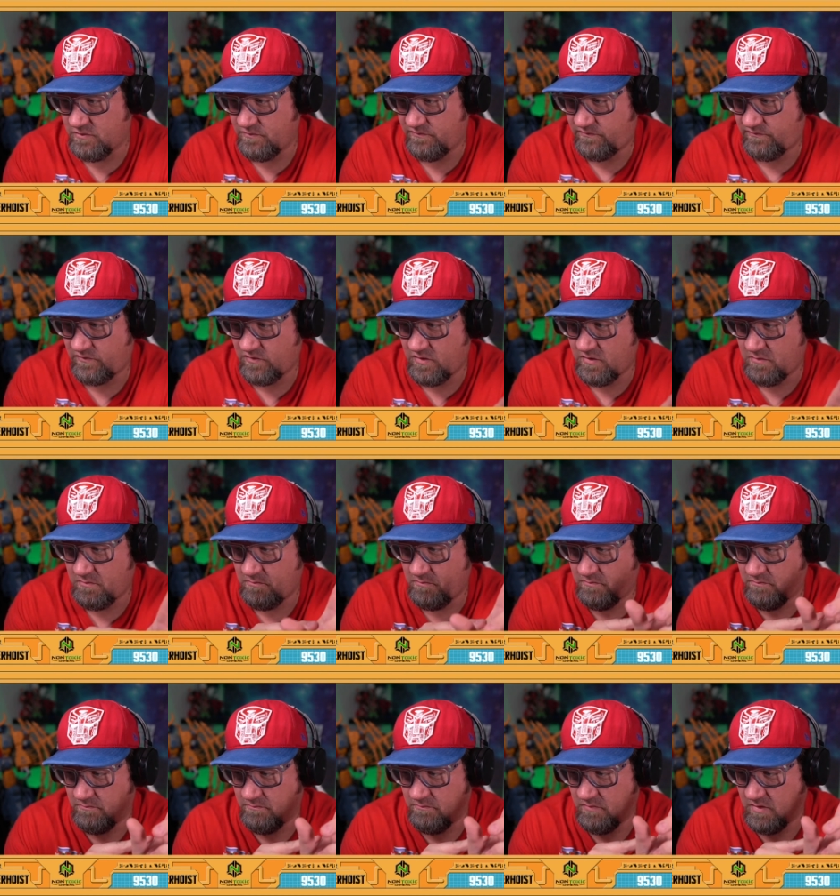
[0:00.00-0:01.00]

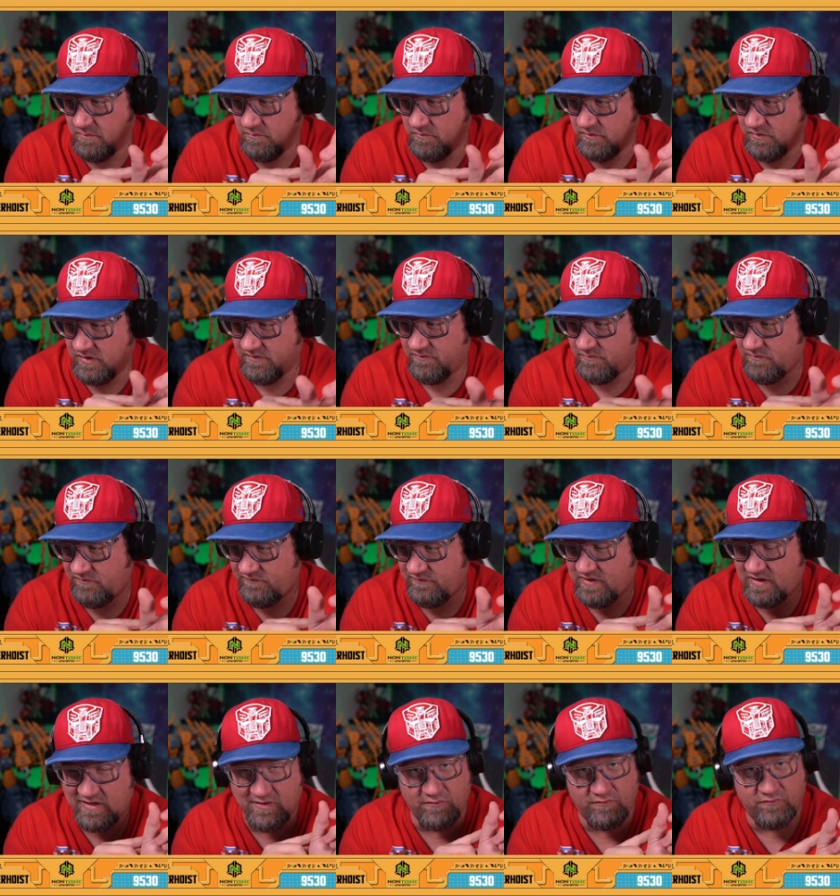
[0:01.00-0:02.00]
from, I'm going to give him a
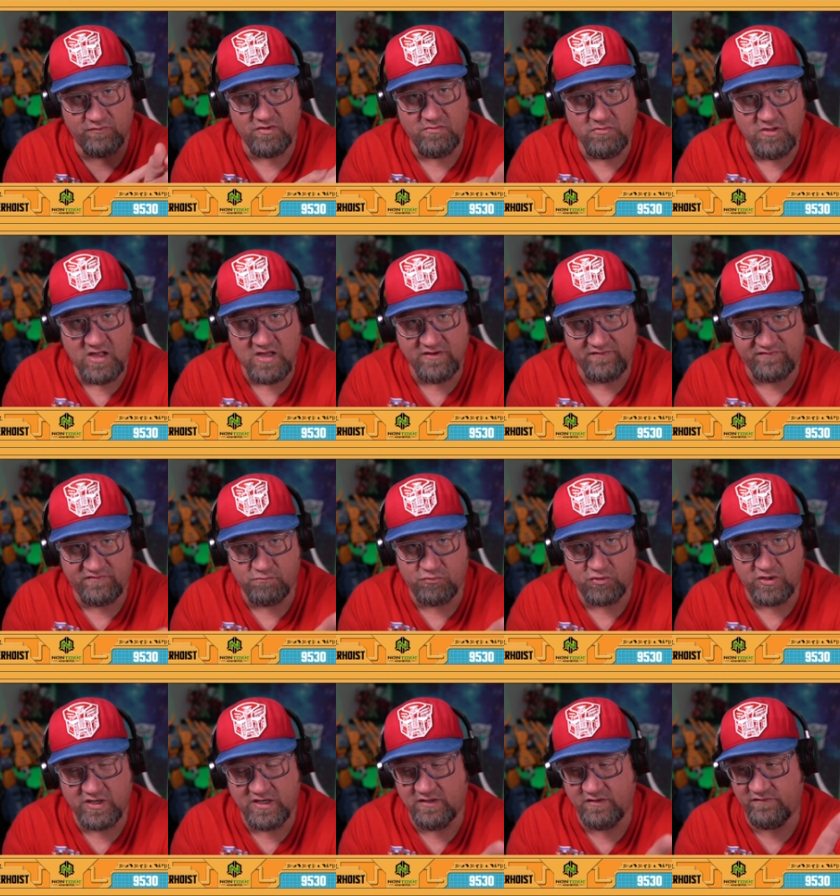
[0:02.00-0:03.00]
shout out, Grimlock's
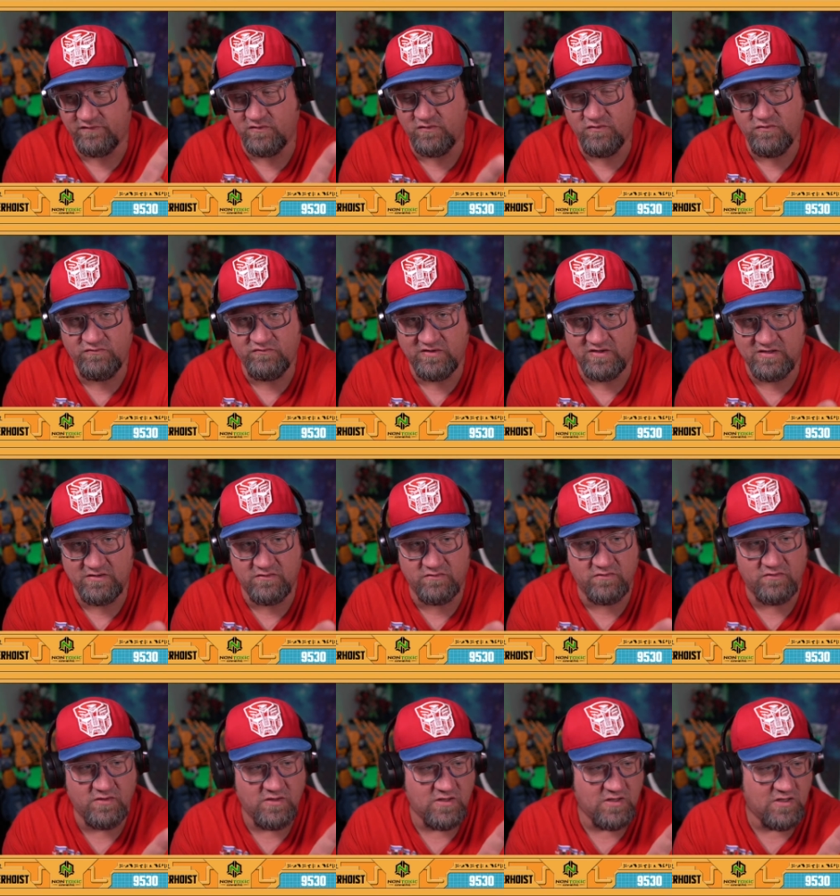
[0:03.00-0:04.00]
Brain. It's a new channel.
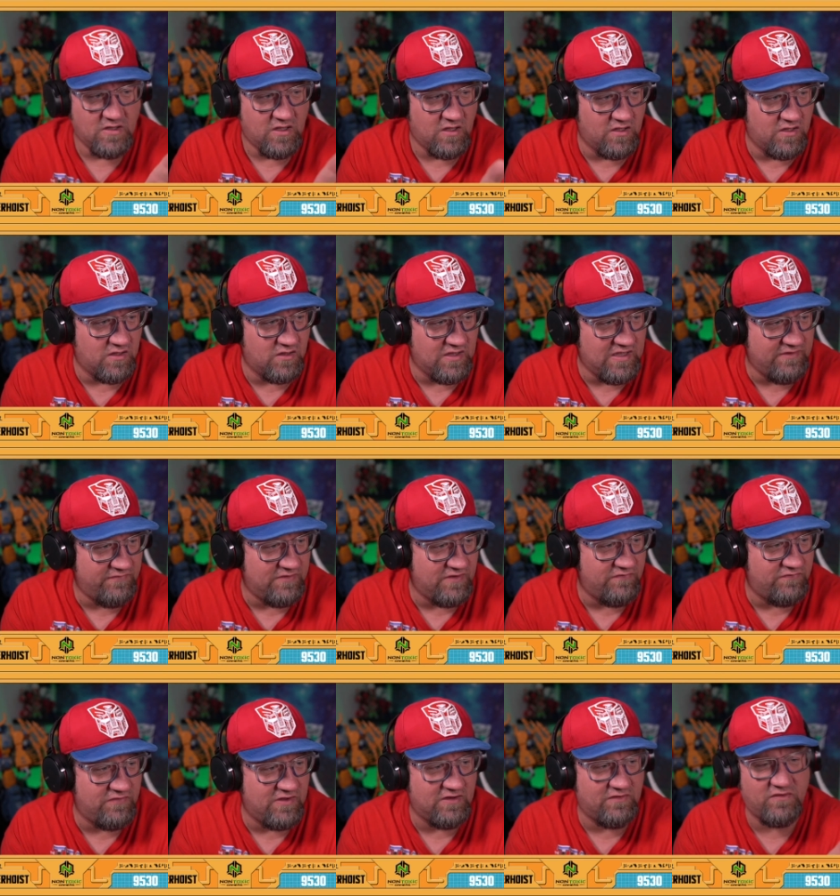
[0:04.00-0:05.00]
Last I
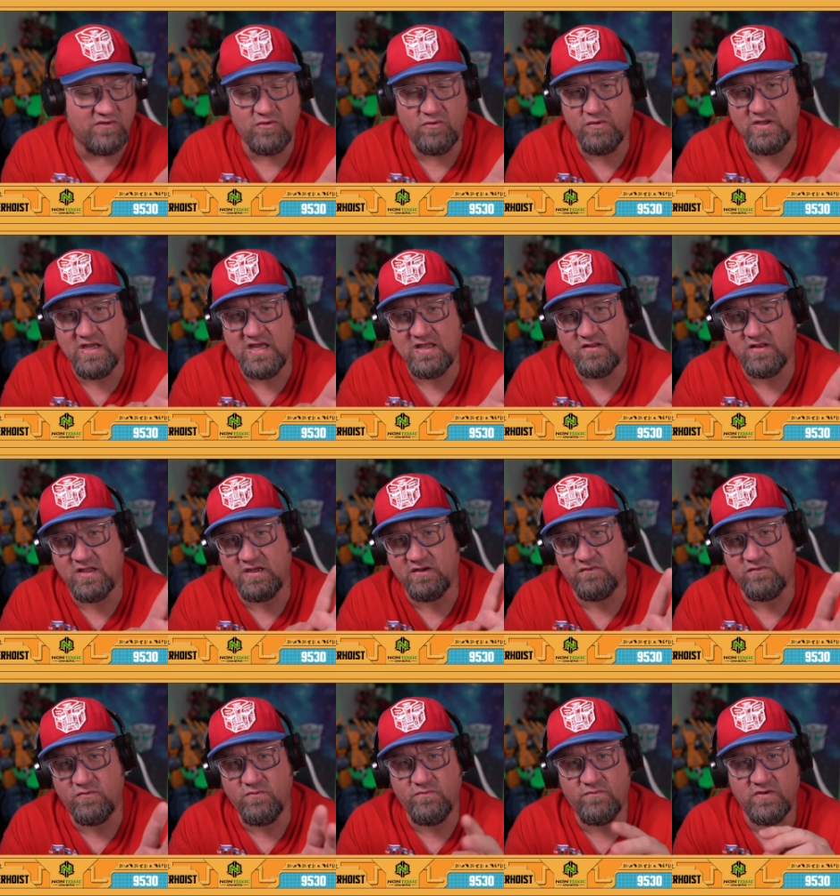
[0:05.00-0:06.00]
checked, he only had like
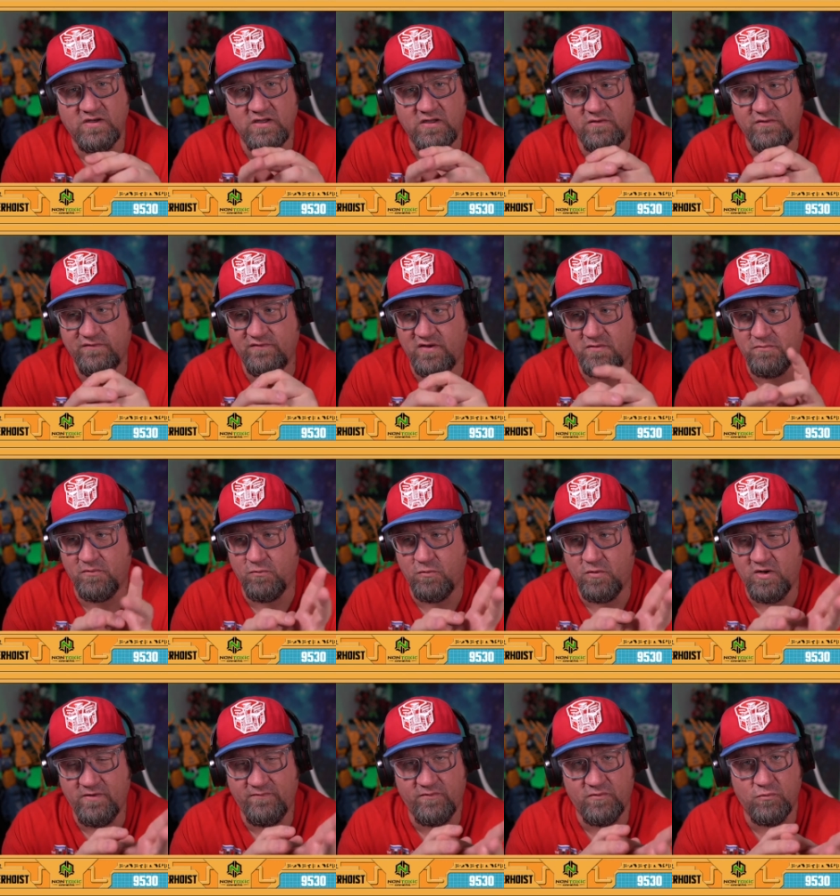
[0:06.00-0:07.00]
2 videos up, but
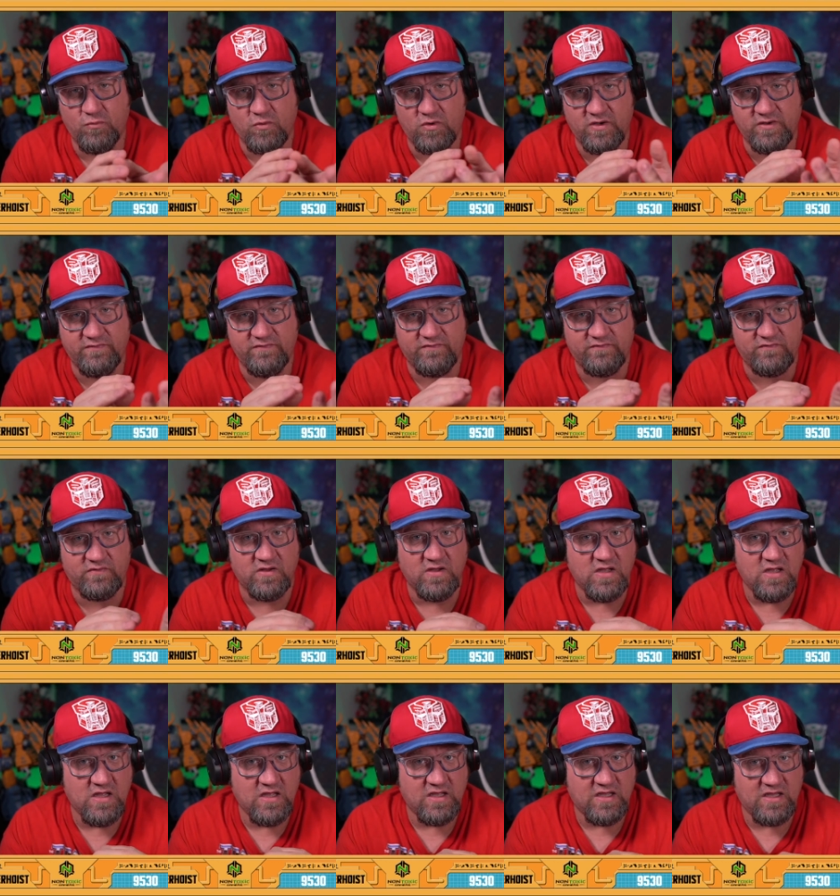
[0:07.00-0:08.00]
one of them was
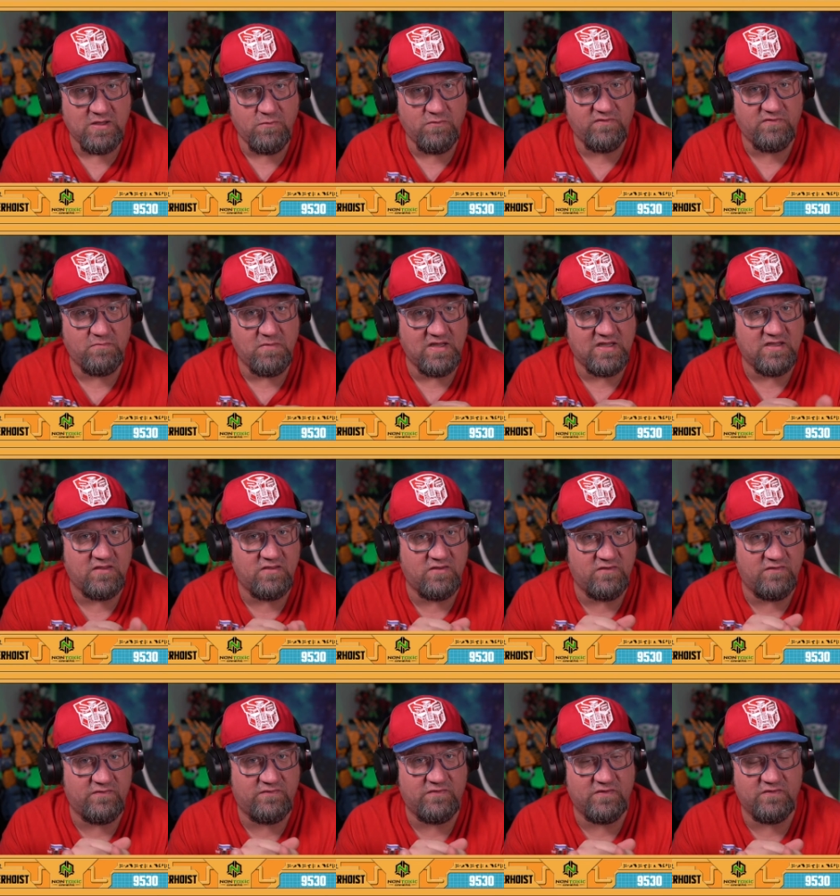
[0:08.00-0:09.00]
he was making the
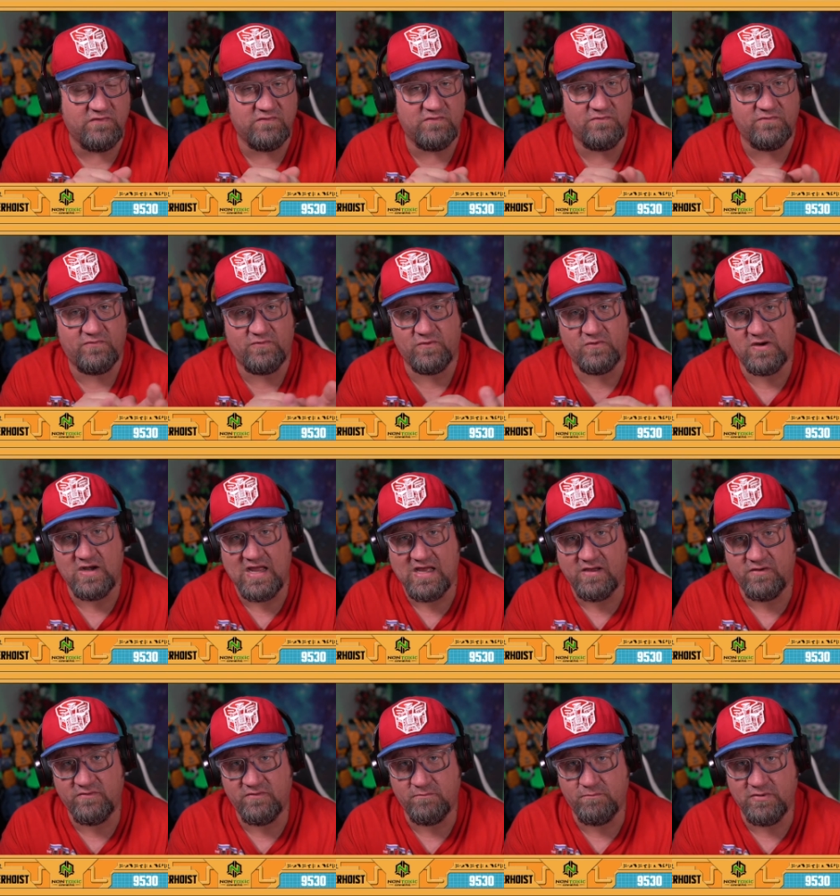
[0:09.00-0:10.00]
decision for
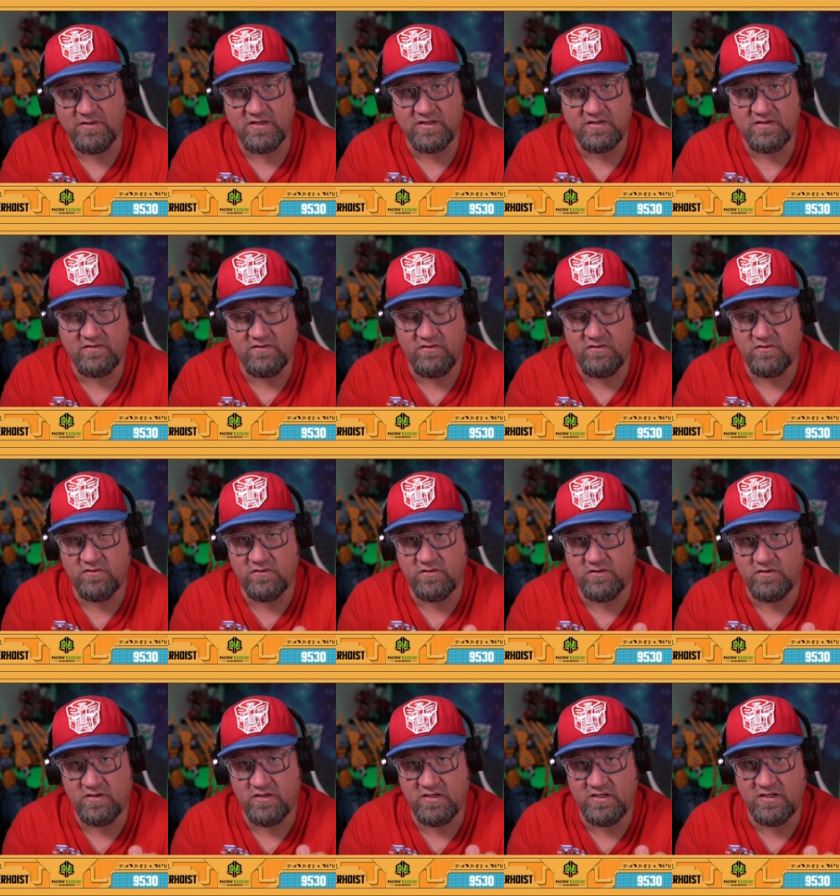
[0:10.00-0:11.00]
how to pick
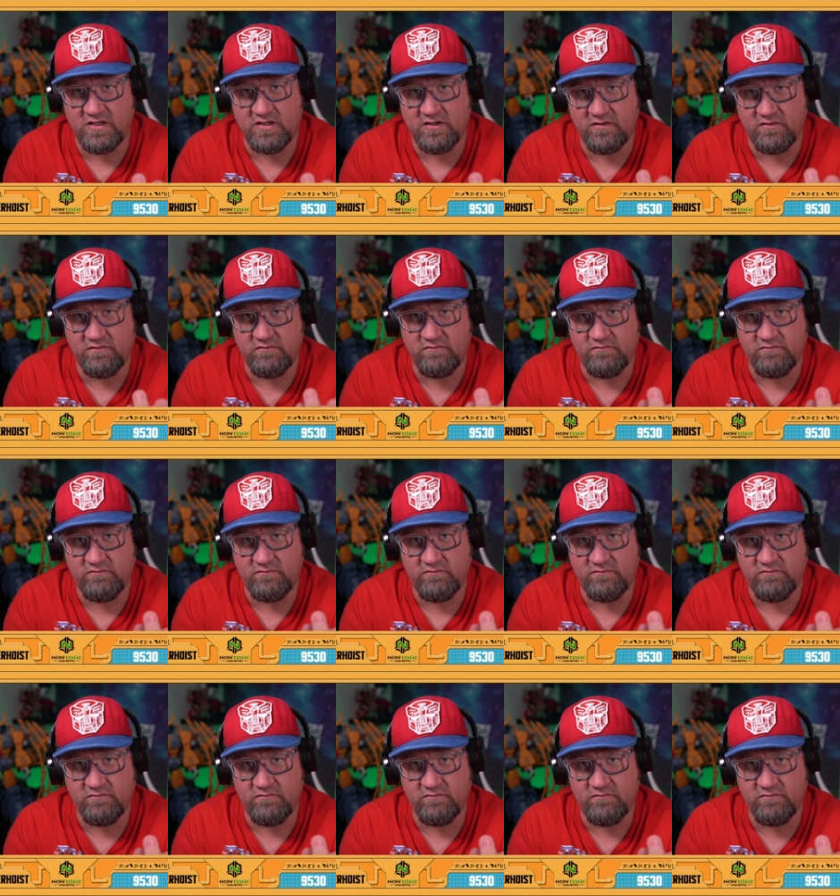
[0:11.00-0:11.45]
your